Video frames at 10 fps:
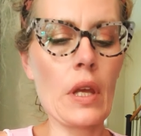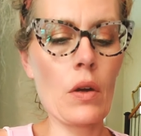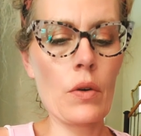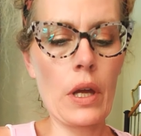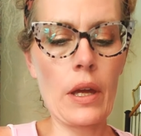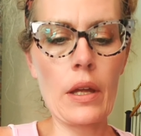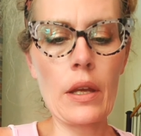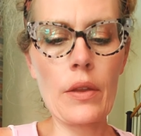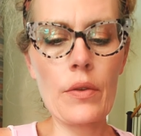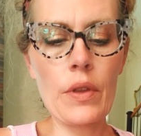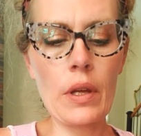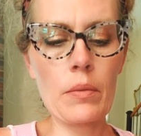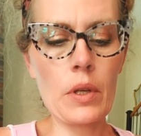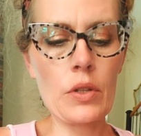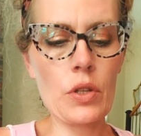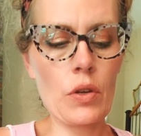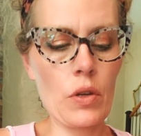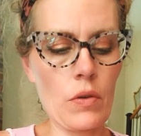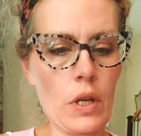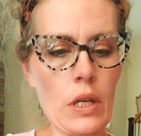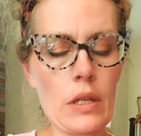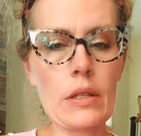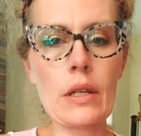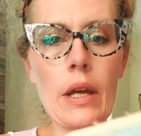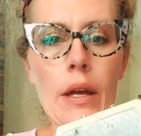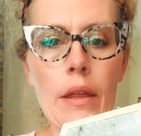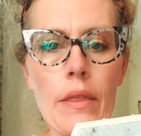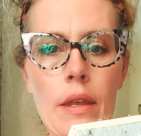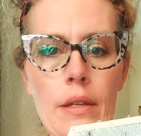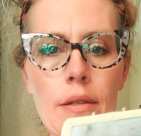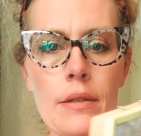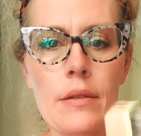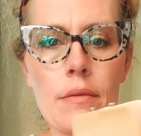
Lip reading: Okay, another thing I'm going to show you is I got this